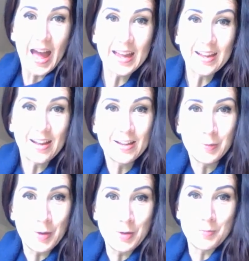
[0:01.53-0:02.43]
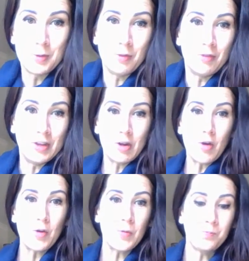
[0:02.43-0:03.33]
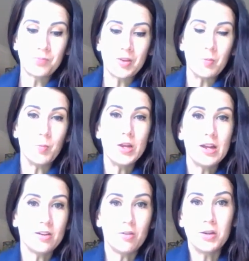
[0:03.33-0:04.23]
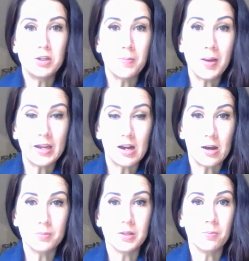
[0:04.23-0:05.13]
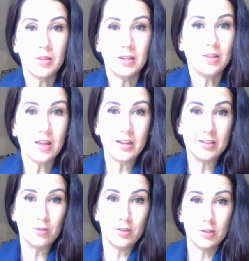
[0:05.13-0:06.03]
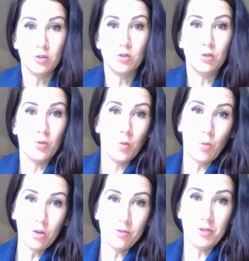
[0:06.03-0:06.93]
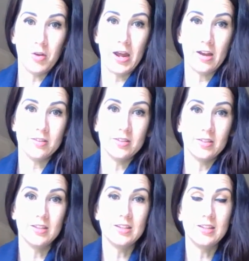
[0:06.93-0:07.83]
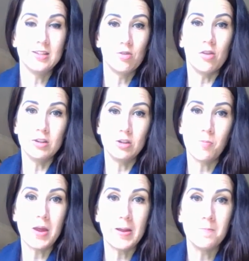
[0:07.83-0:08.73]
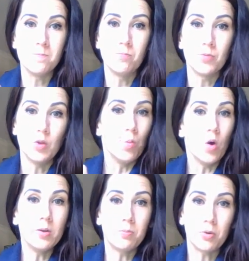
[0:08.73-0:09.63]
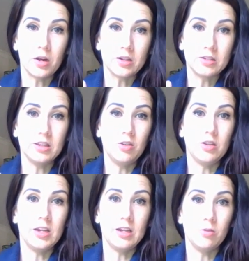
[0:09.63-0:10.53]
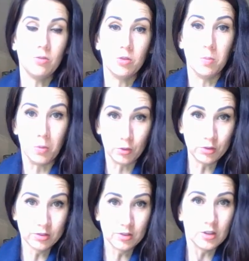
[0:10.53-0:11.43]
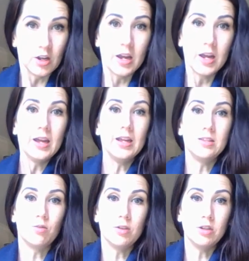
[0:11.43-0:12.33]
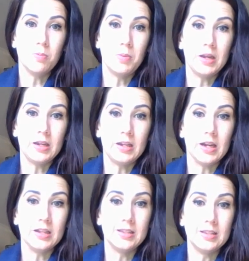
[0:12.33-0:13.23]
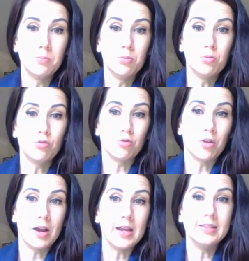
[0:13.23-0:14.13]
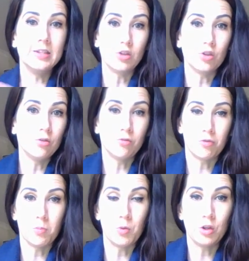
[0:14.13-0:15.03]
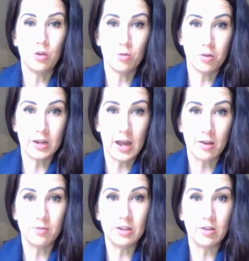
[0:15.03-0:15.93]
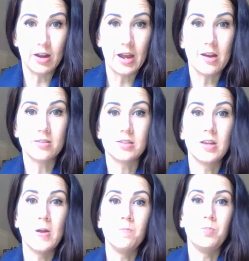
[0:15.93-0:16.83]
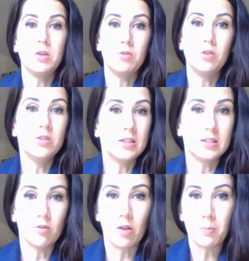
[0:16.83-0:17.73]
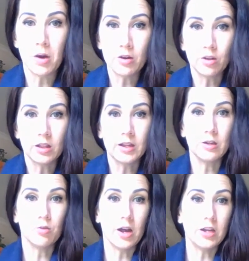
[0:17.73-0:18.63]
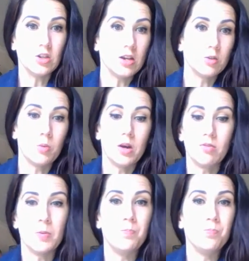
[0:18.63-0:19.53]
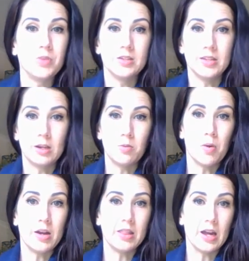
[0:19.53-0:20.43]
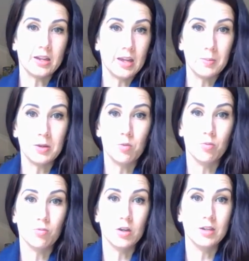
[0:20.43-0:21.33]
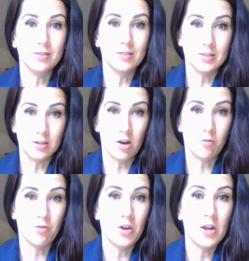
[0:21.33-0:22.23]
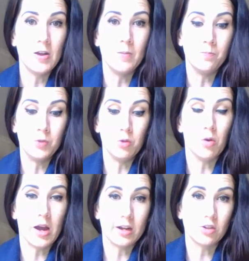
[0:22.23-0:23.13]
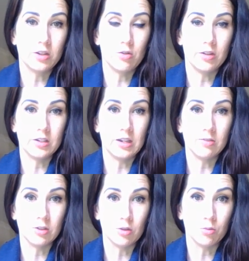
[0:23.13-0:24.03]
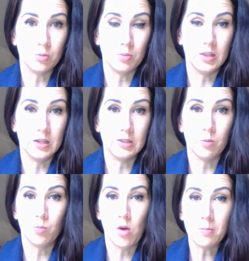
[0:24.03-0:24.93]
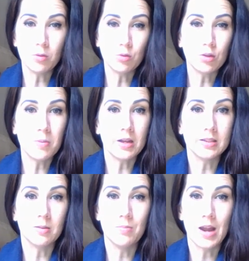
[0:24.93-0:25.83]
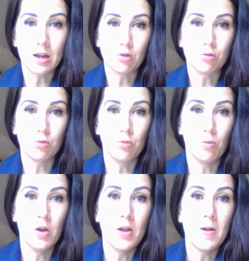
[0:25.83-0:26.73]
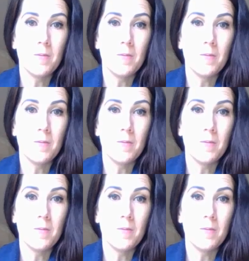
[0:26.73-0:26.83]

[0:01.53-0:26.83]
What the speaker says: Hey guys, welcome to a video. We are going to make up something that is going to do all of your house. This is going to be the one product that you need the most. It's going to be a simple transition from what you already have in your house. If you're using stuff like PinoClean or Ajax or whatever, say goodbye to that chemical-ridden stuff. You are actually going to get results with this. I'm not talking about some natural,